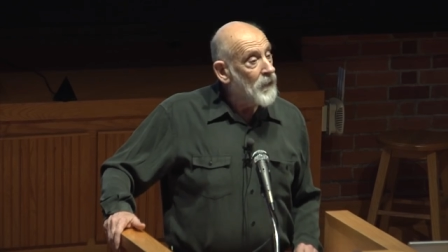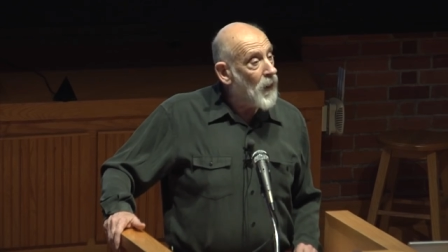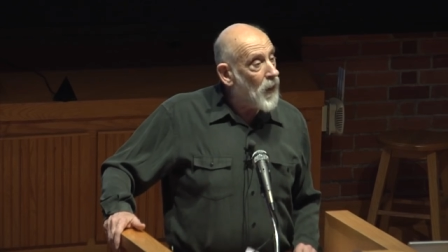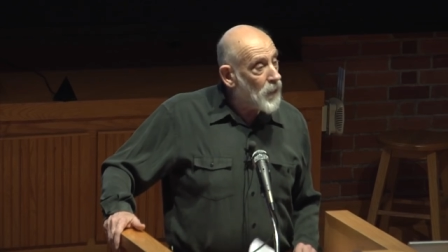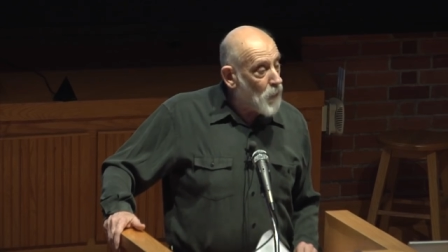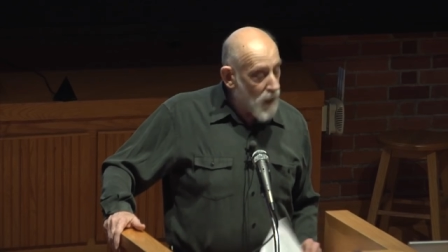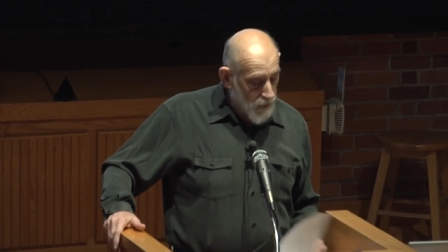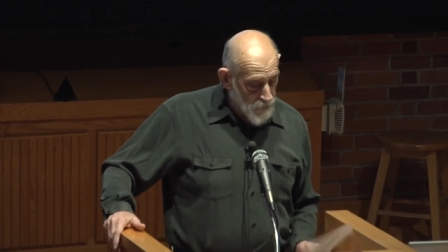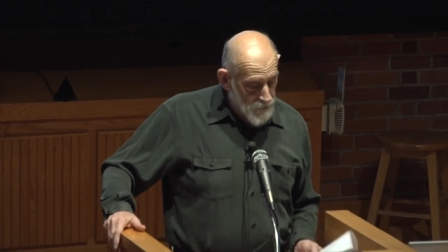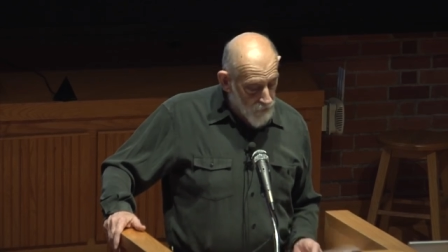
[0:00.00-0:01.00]
There are other
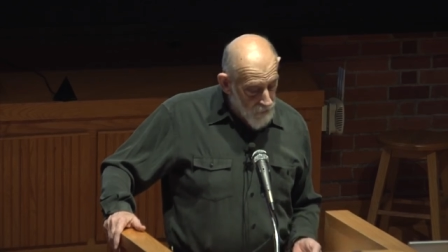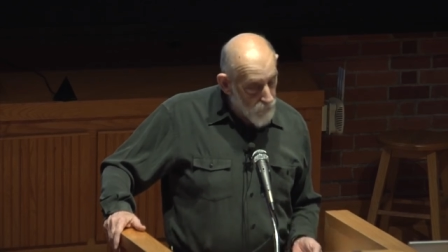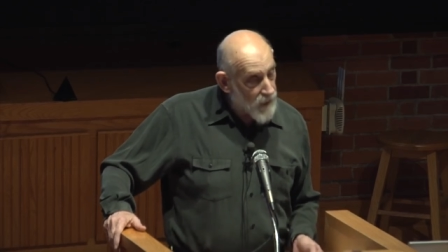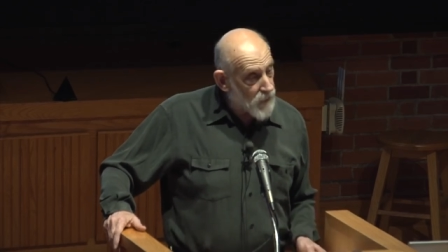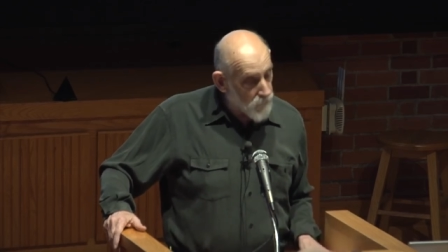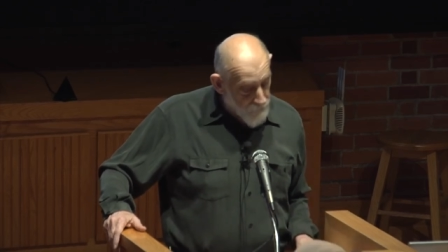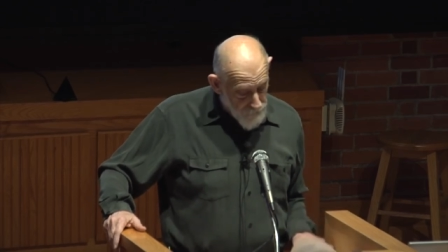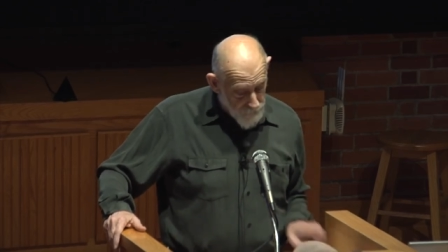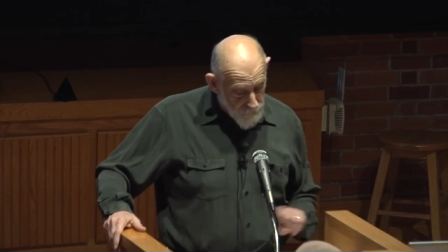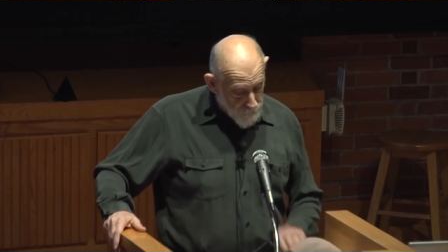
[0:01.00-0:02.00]
ways that theoretical
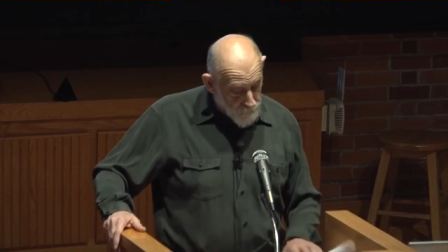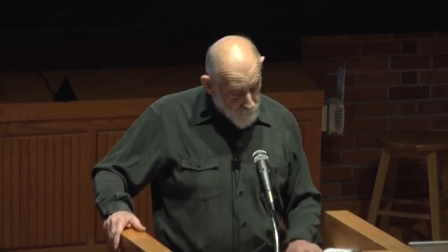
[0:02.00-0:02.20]
physics